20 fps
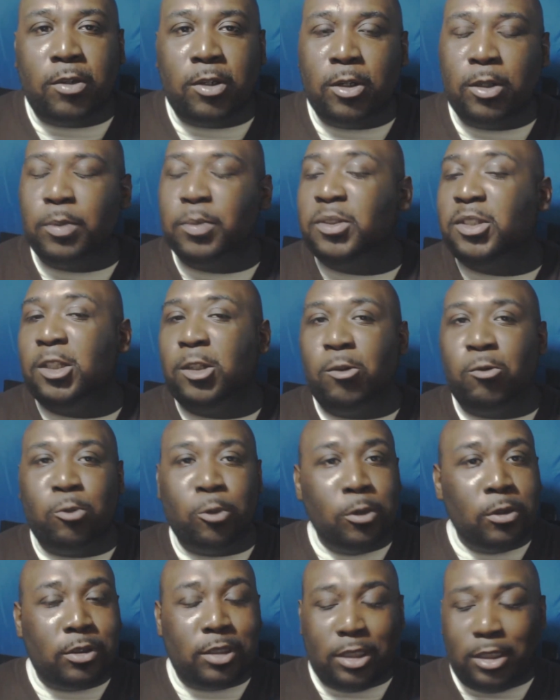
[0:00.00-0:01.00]
You know what I'm saying? The
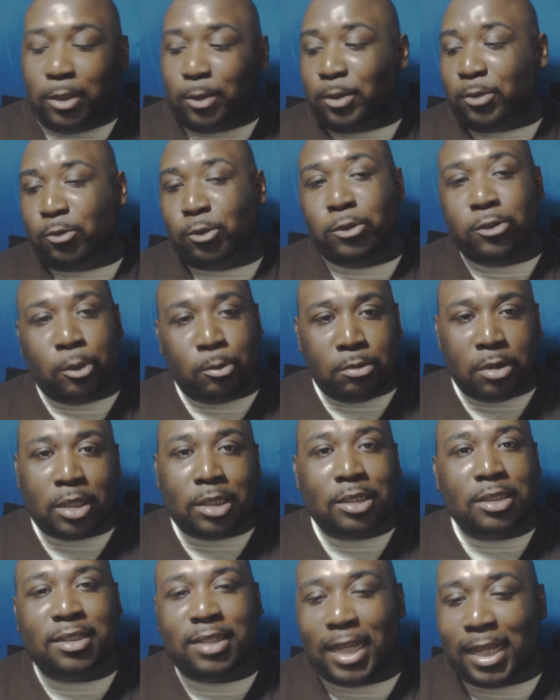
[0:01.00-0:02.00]
Russo
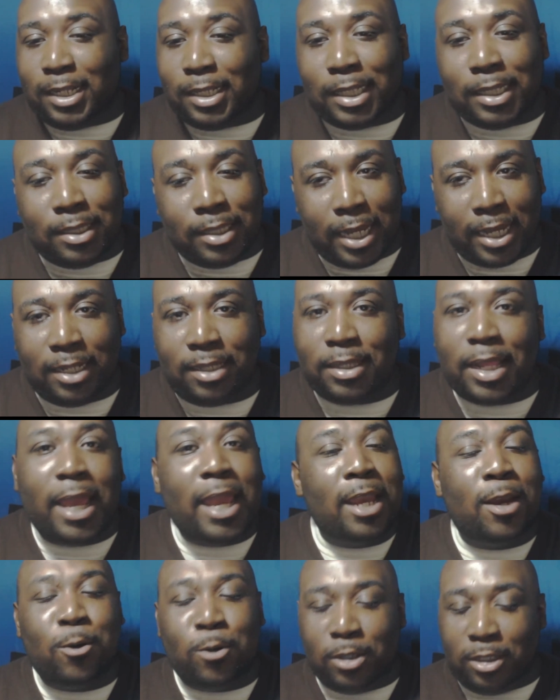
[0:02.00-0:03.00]
brothers, they did their
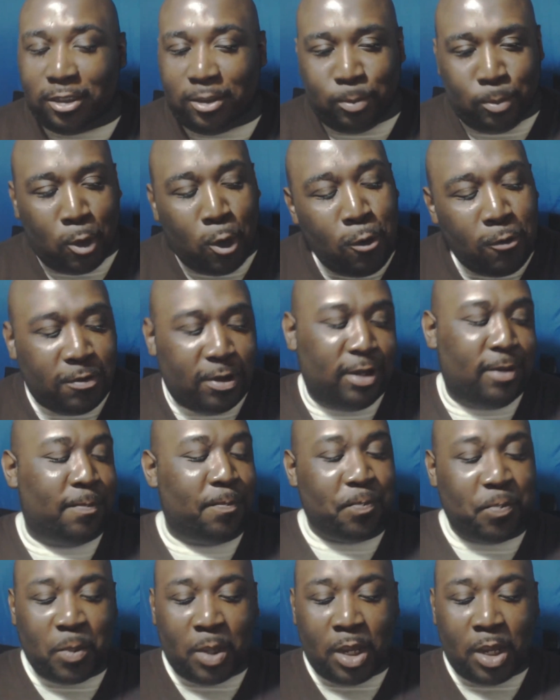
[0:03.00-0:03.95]
thing on this movie.